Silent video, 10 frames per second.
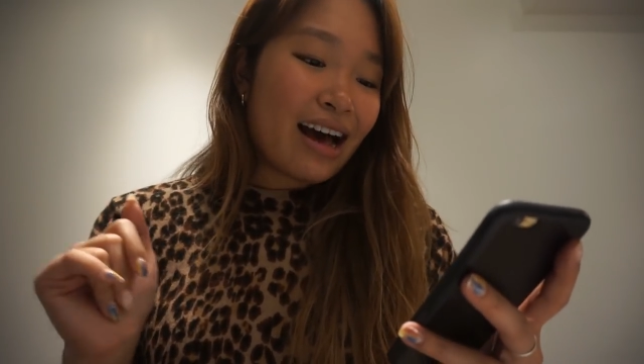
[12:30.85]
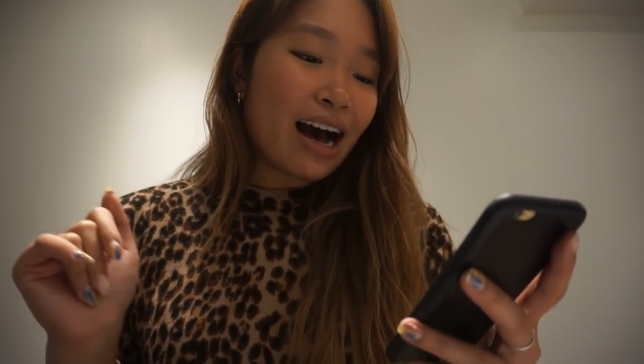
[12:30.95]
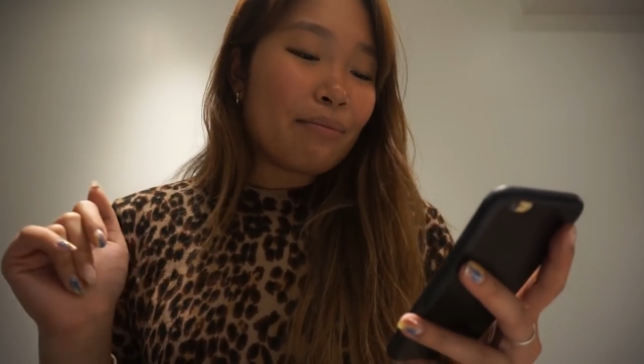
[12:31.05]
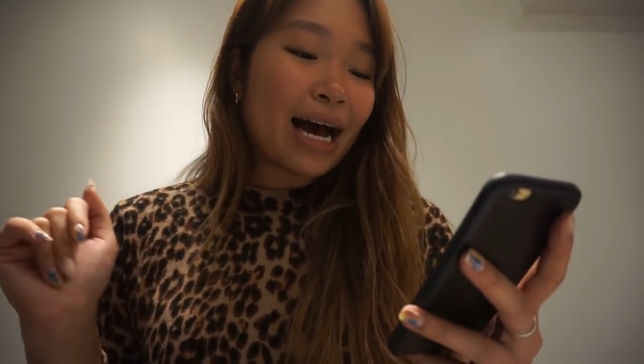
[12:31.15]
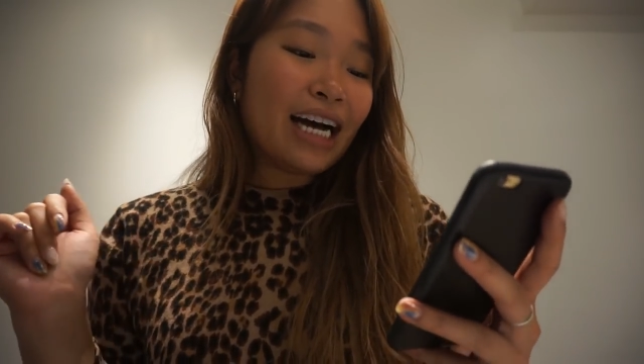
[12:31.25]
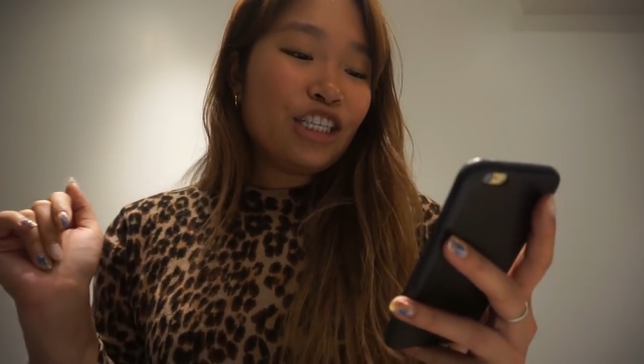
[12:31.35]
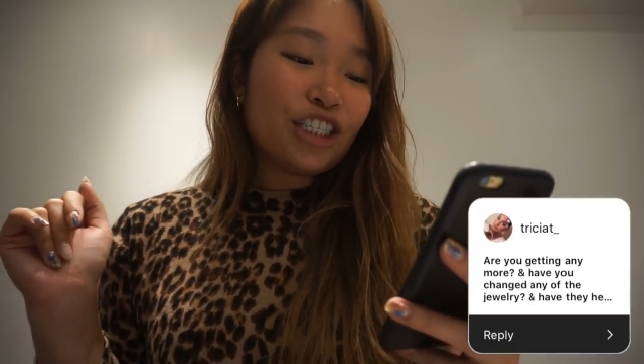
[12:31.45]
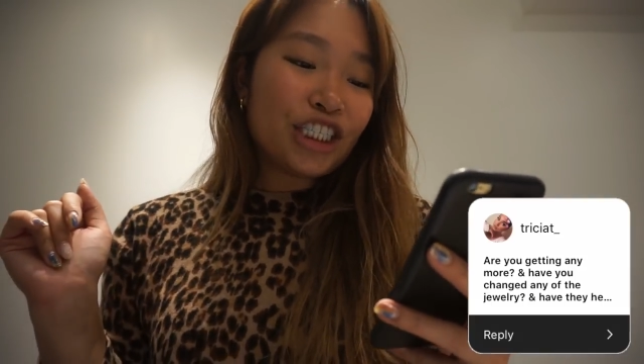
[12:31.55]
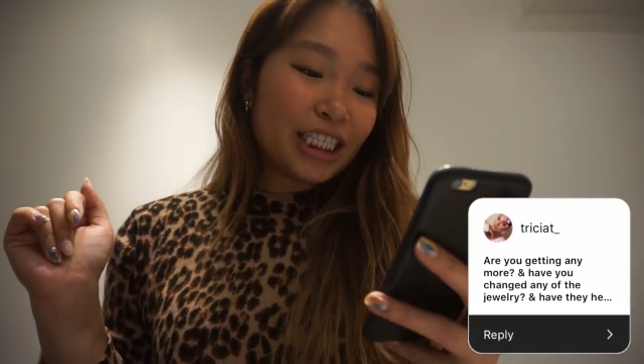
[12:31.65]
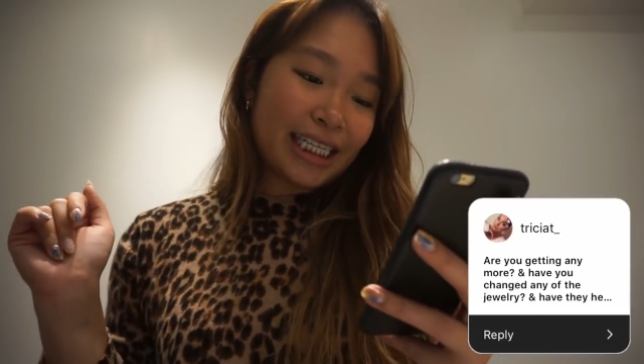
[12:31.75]
At
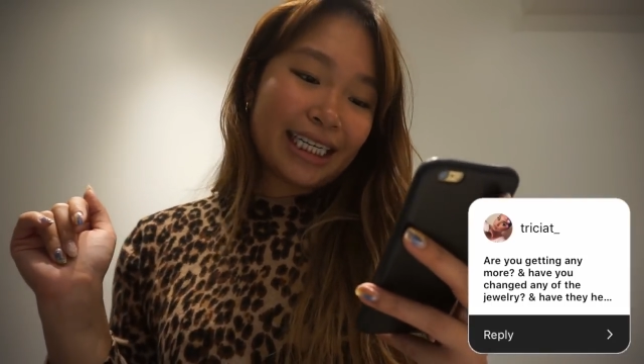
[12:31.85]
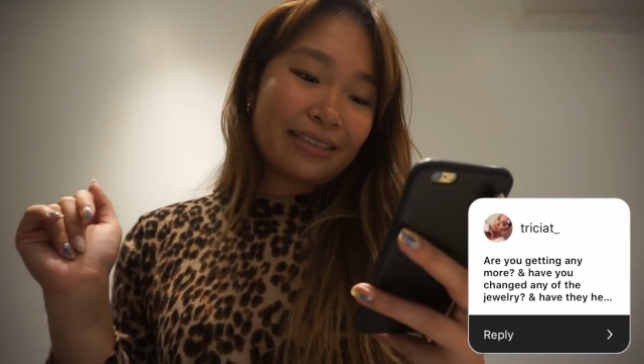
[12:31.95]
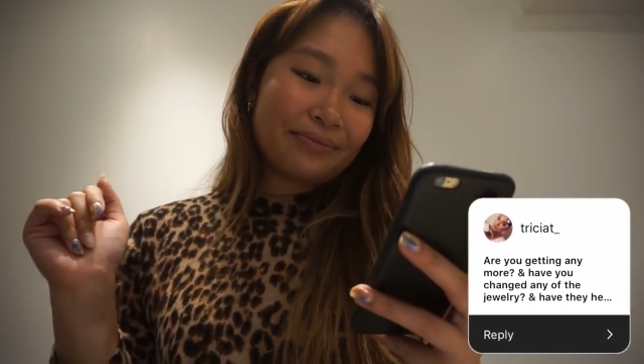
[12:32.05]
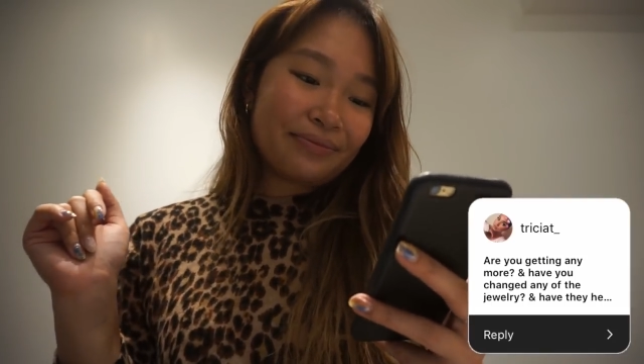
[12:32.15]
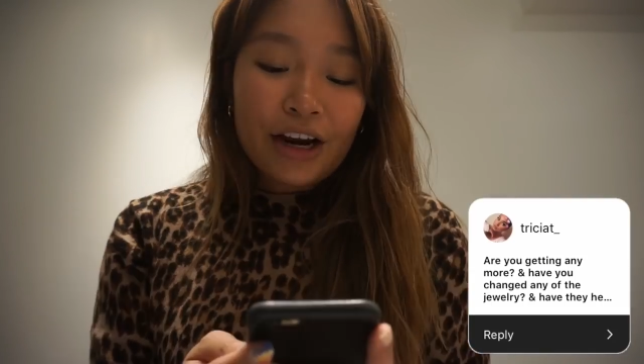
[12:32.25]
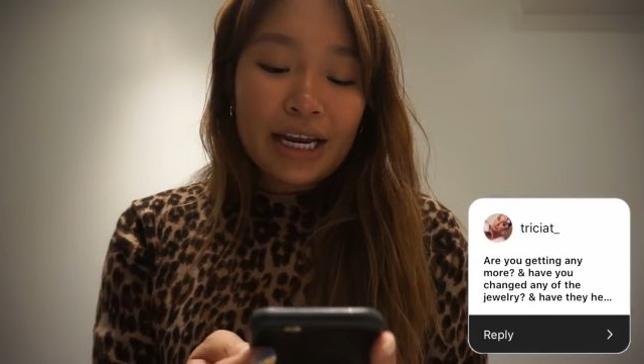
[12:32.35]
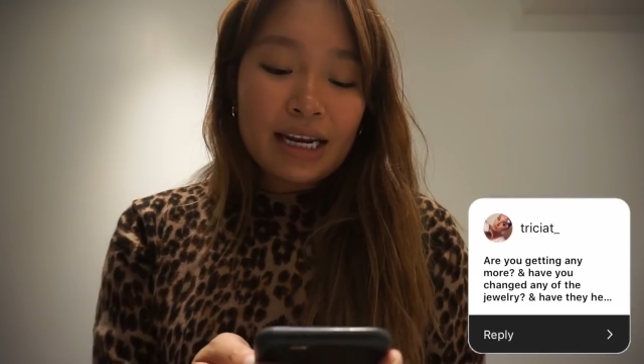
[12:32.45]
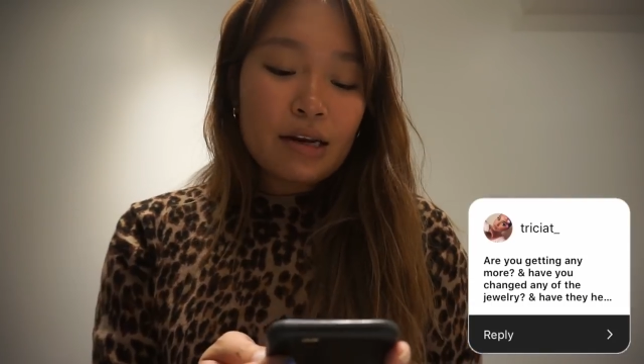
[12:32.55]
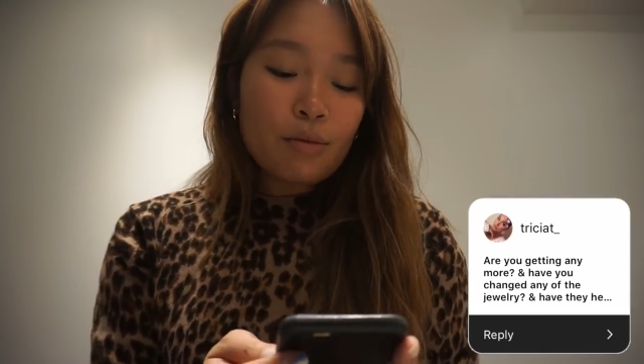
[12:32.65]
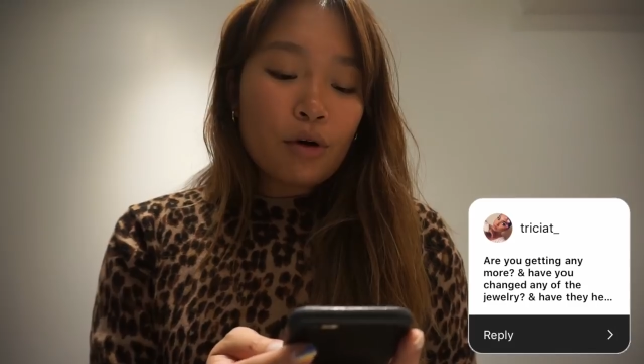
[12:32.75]
Trisha T, are you
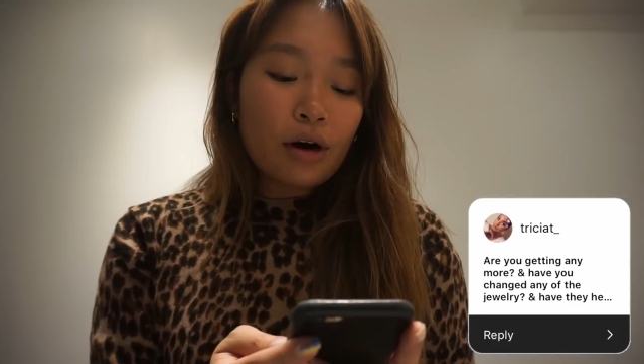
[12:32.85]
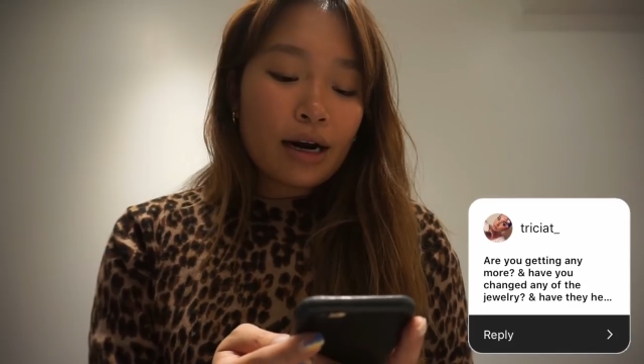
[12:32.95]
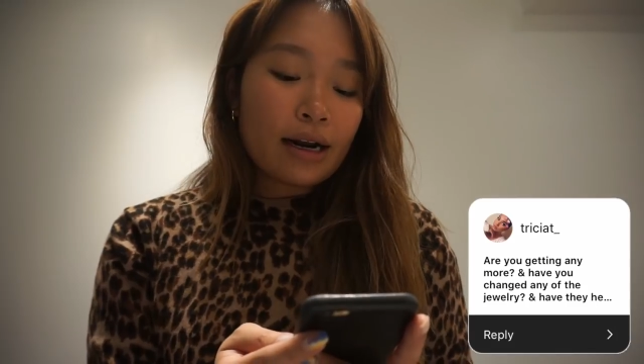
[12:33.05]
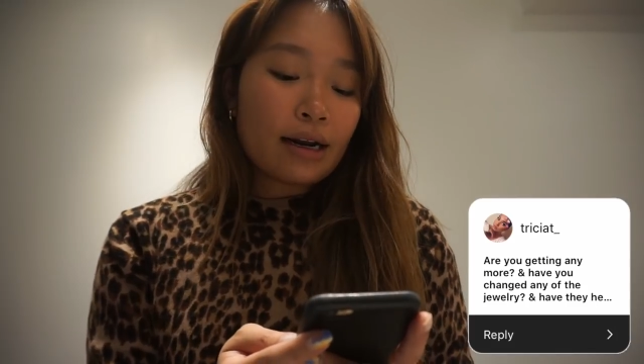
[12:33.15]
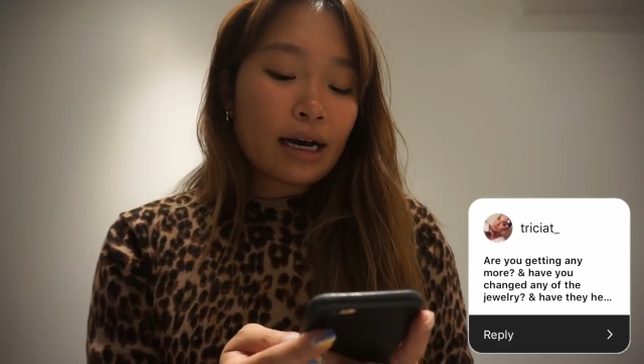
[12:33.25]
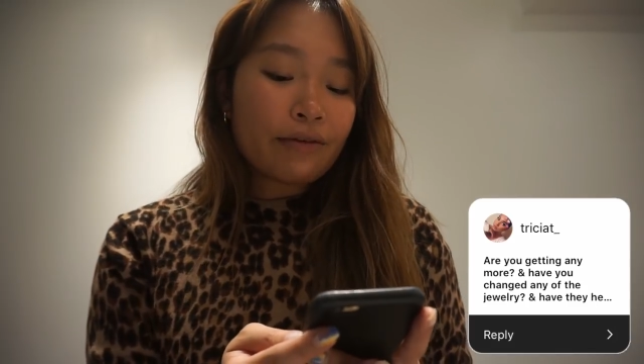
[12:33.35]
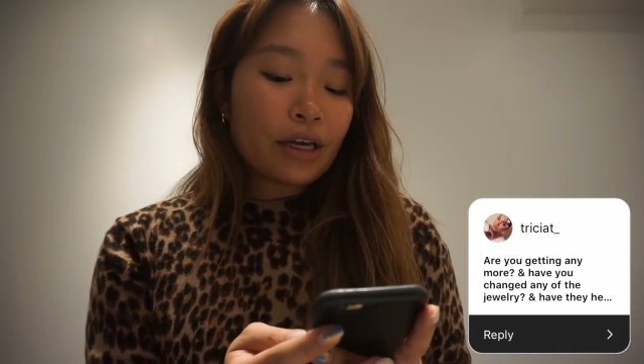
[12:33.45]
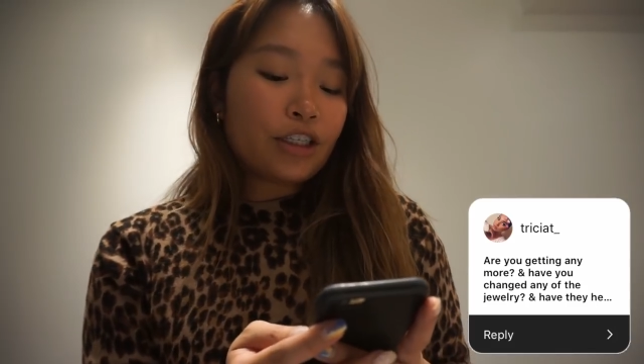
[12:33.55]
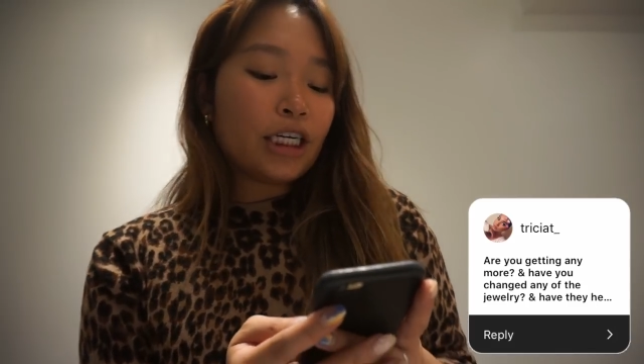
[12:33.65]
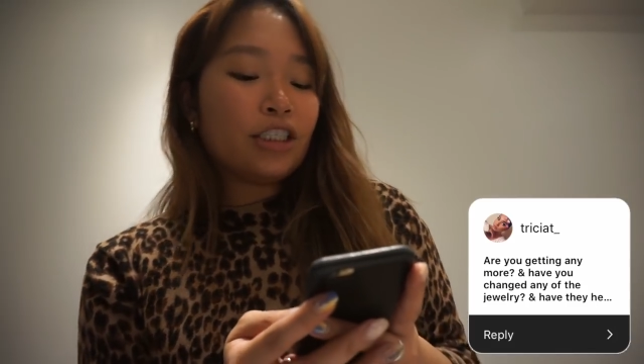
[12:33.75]
getting any more, and have
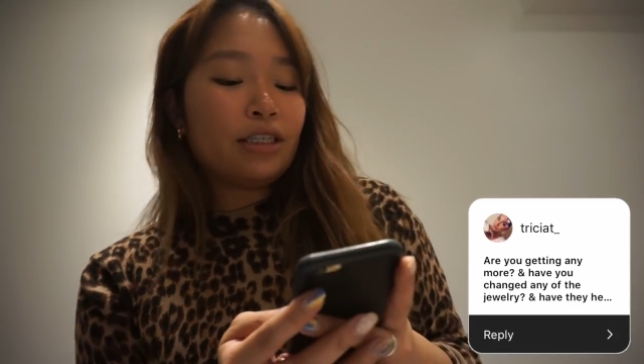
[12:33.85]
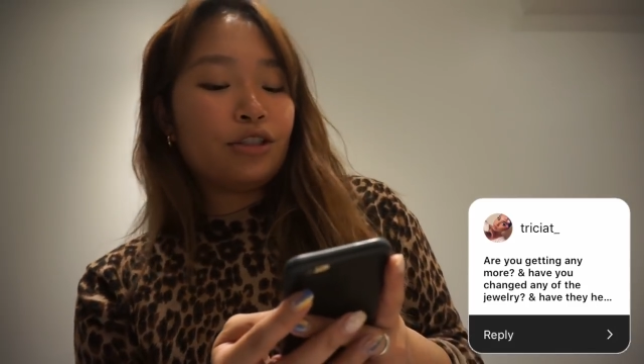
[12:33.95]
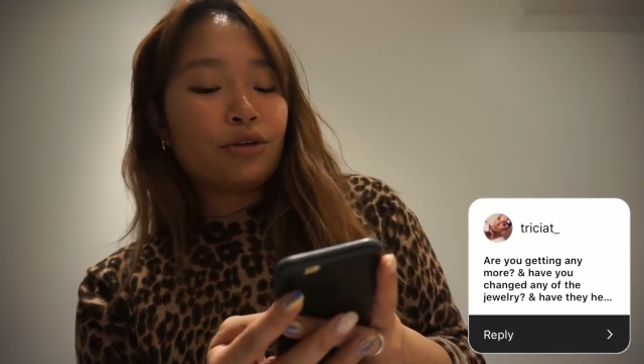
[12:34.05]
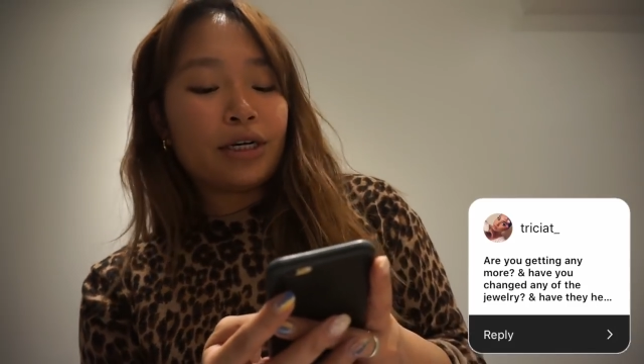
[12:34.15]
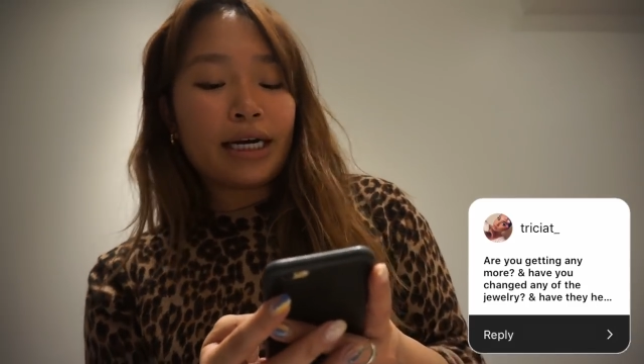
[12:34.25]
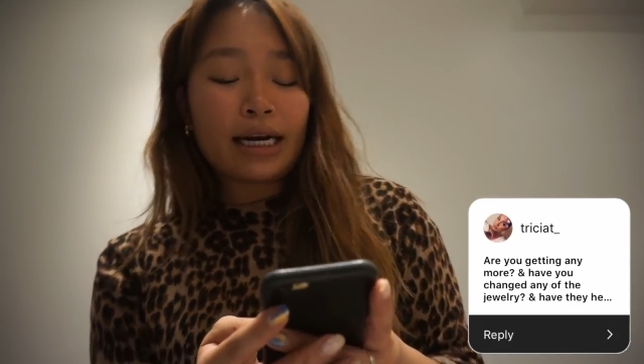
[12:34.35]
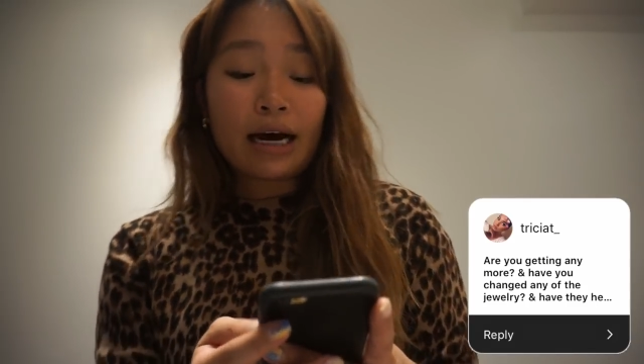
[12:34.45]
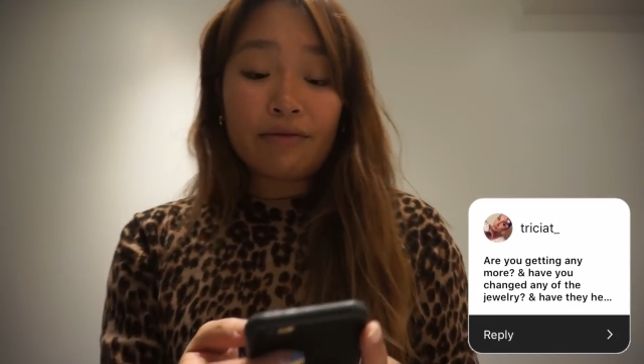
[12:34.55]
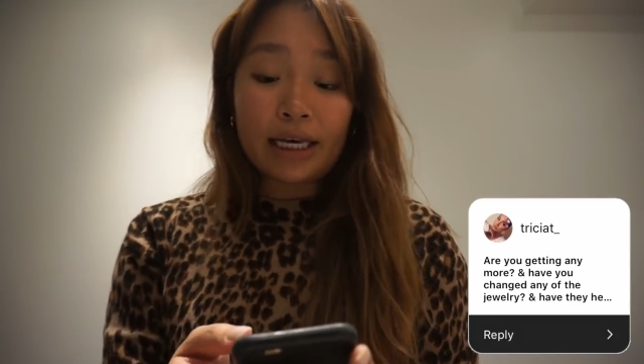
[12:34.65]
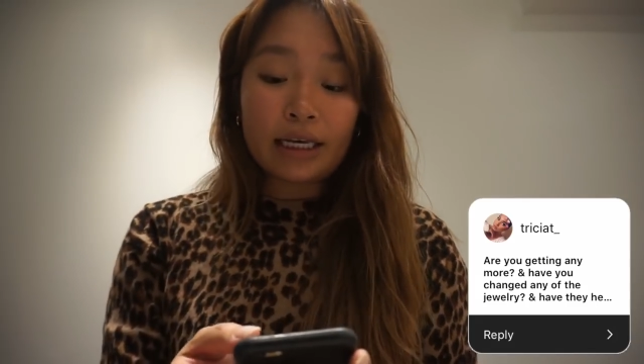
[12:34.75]
you changed any jewelry, and
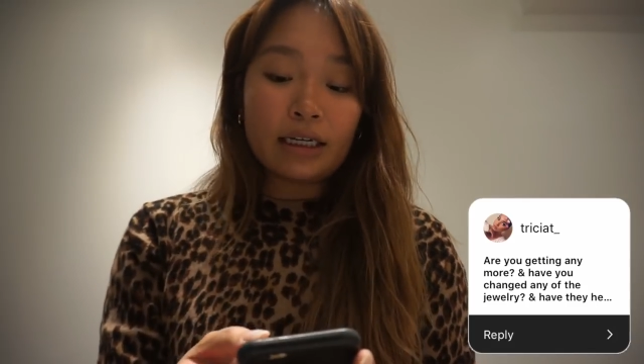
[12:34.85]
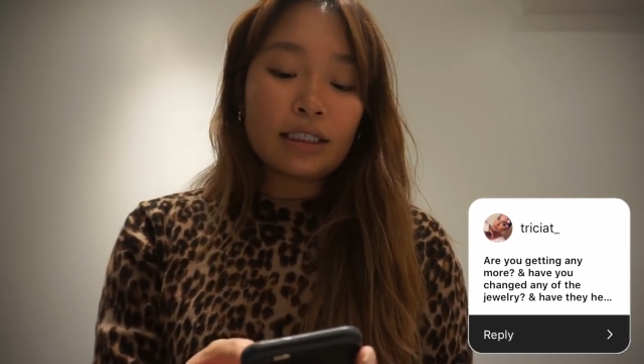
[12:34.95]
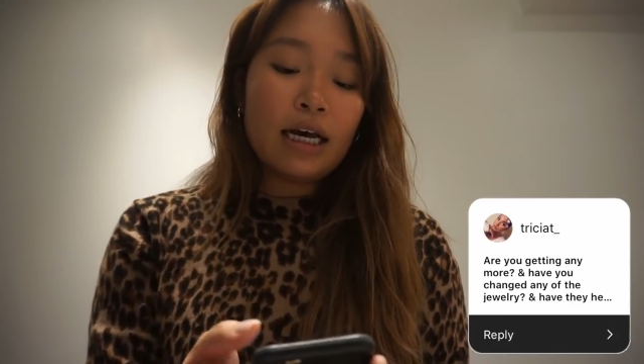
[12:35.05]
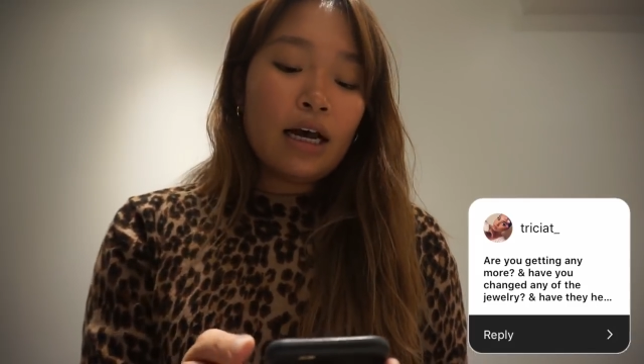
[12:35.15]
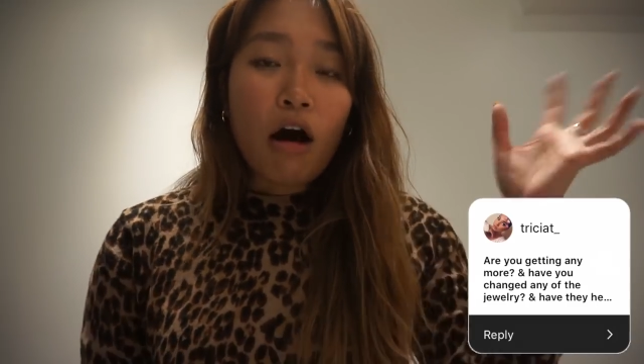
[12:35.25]
have they healed?